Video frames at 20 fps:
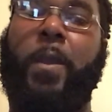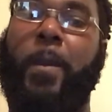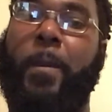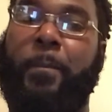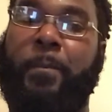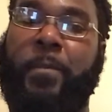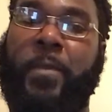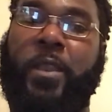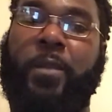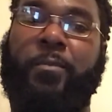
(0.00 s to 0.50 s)

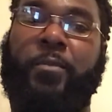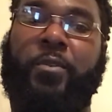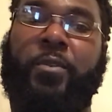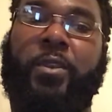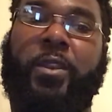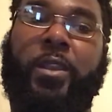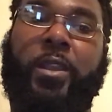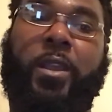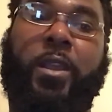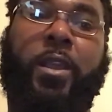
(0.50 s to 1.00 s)

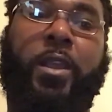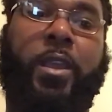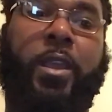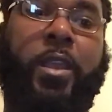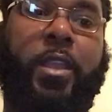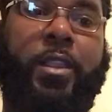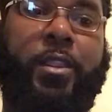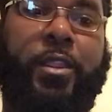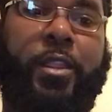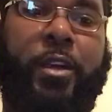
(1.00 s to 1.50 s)
memory
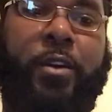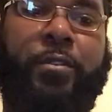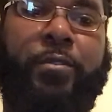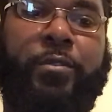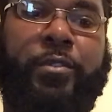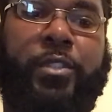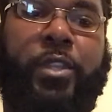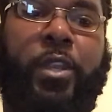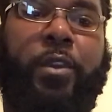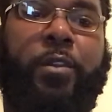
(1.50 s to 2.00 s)
and
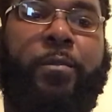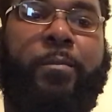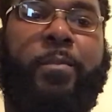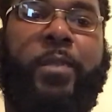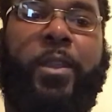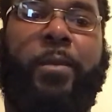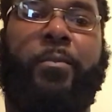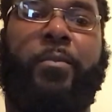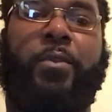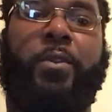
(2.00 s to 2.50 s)
long-term
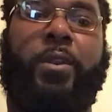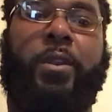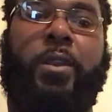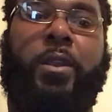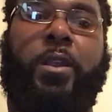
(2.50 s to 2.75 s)
memory,